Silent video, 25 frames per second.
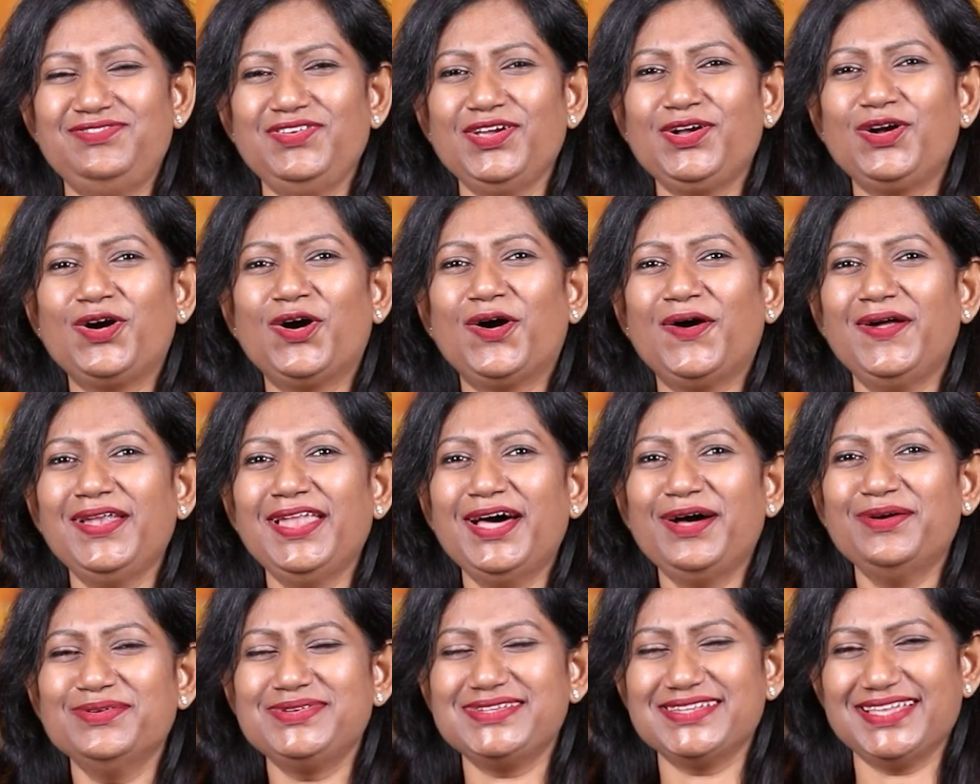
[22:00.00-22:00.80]
if you
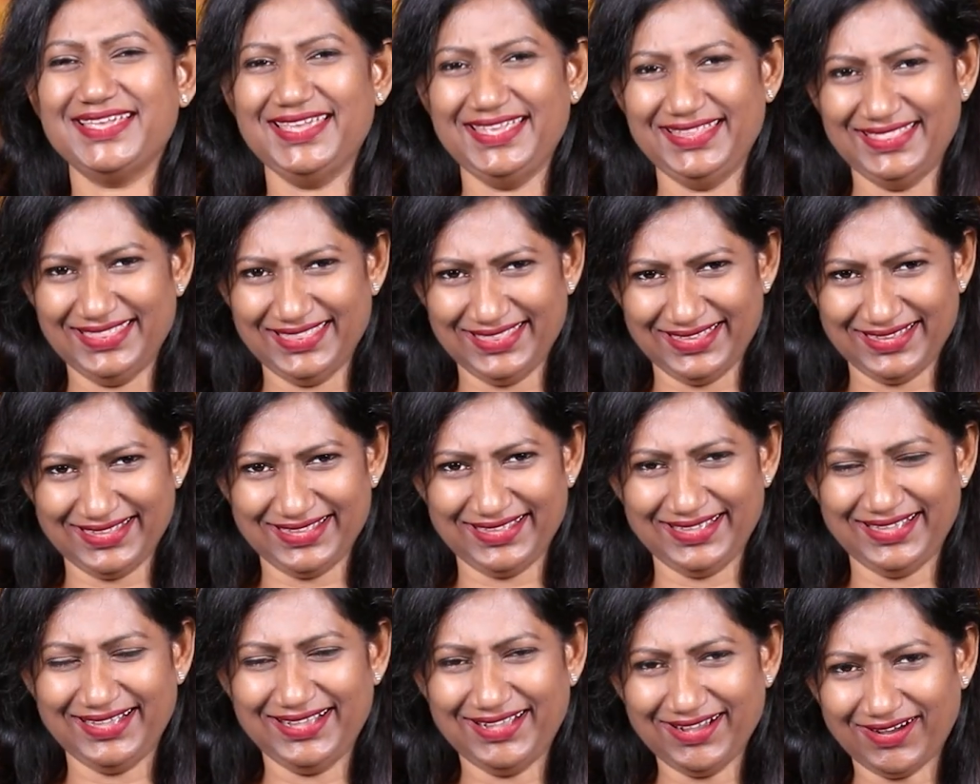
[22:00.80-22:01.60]
call out in
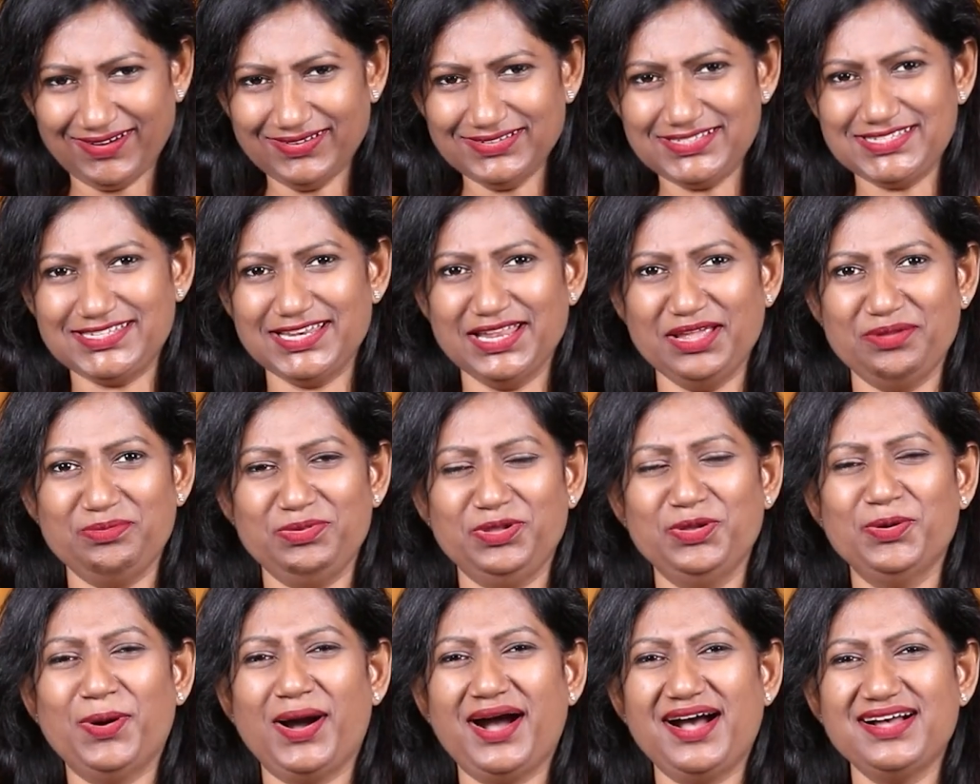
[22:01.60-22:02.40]
God's
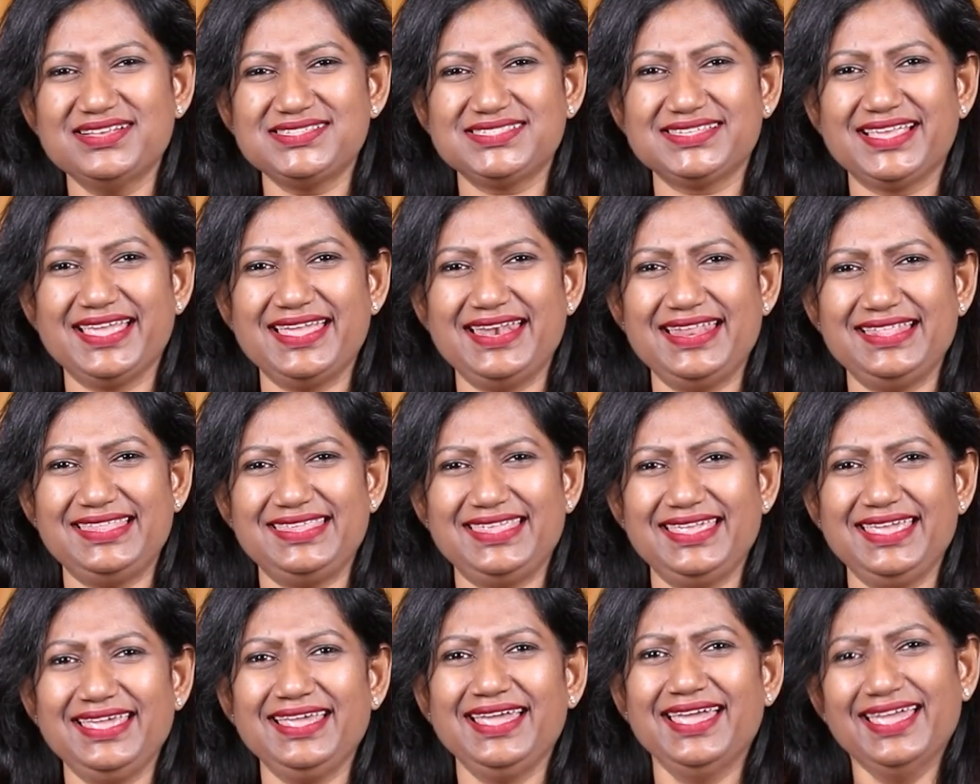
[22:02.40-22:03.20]
name, you ask
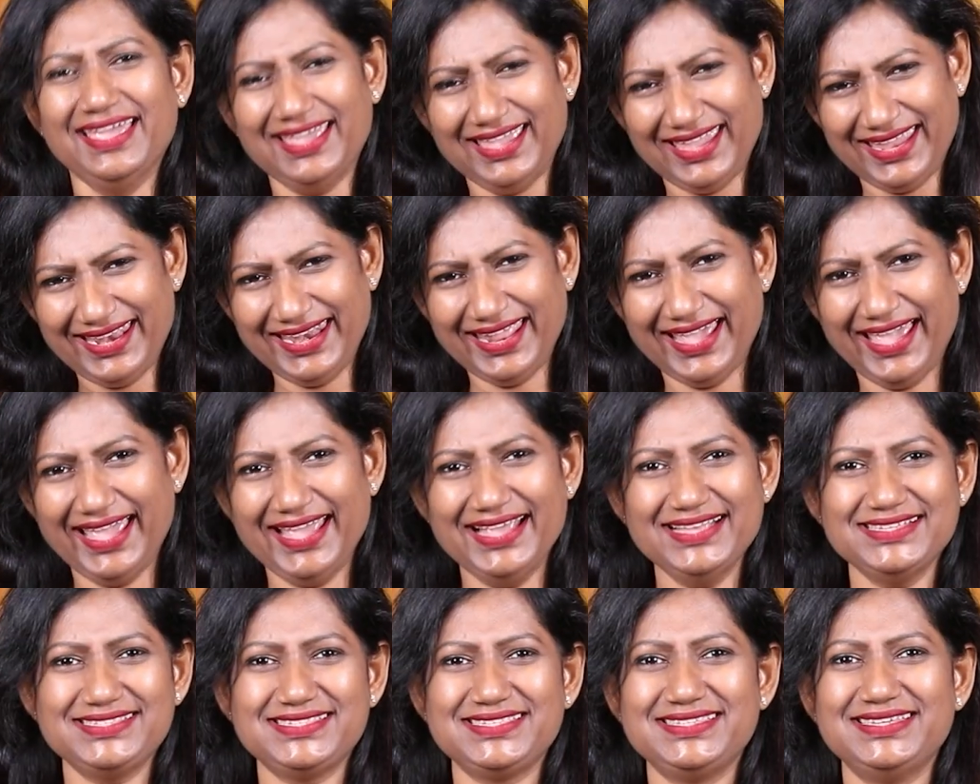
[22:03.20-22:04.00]
anything in
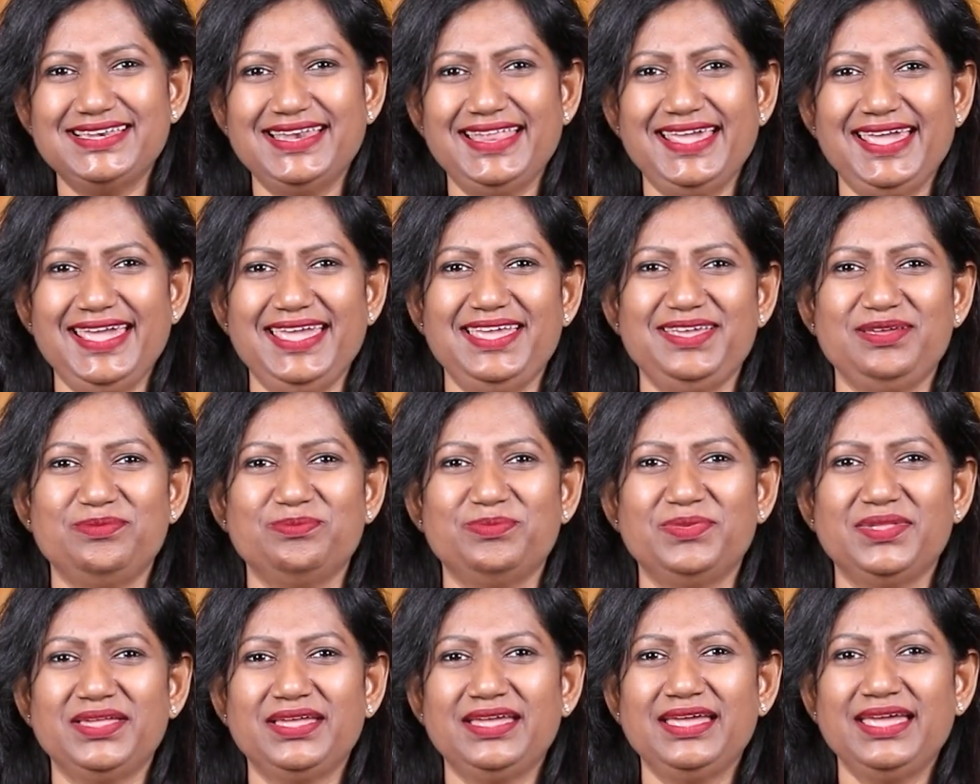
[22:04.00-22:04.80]
His
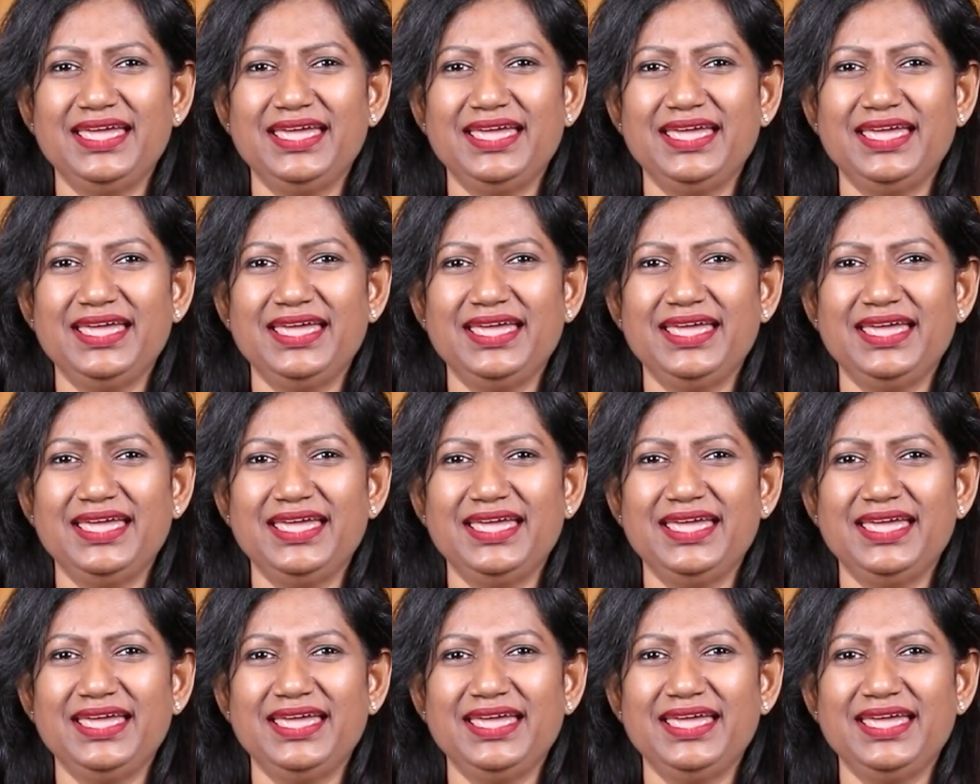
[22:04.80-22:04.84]
name,